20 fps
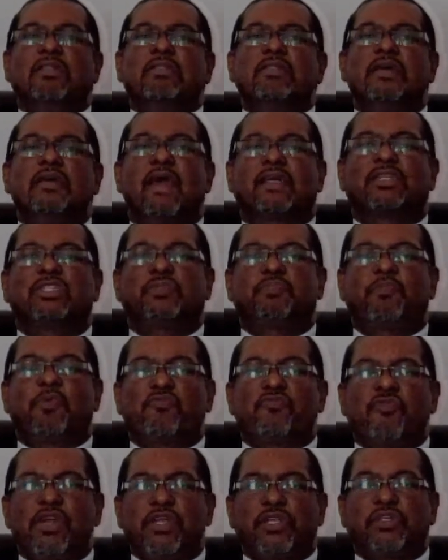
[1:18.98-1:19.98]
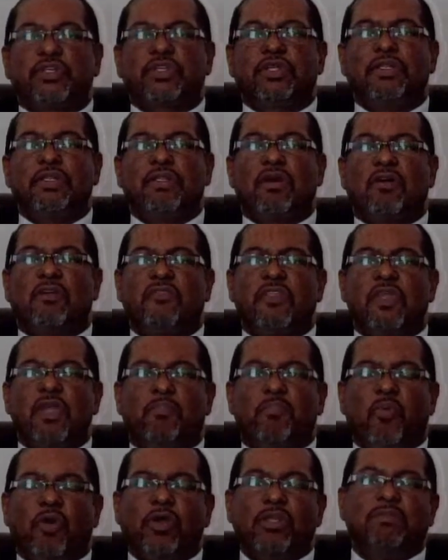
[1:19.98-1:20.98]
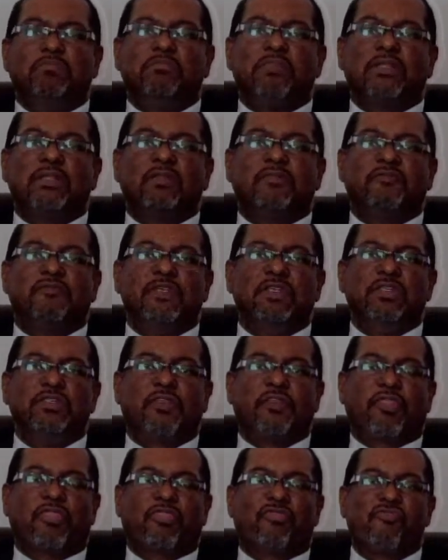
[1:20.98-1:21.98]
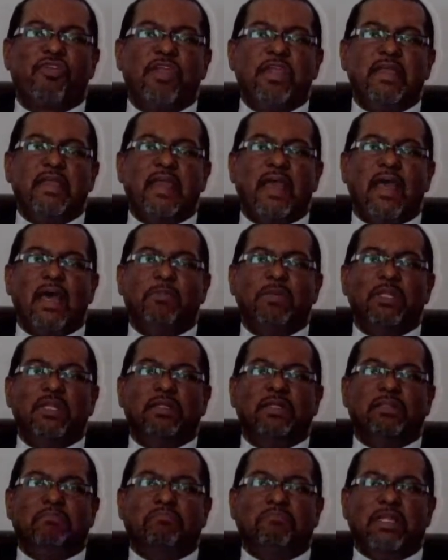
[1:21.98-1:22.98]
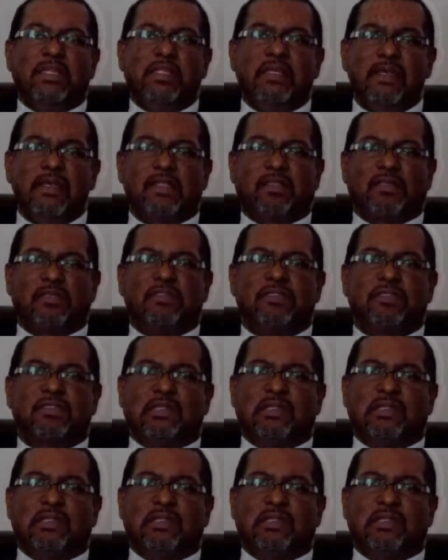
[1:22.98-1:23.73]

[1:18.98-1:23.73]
The expiration of the appointment of these three eminent mediators,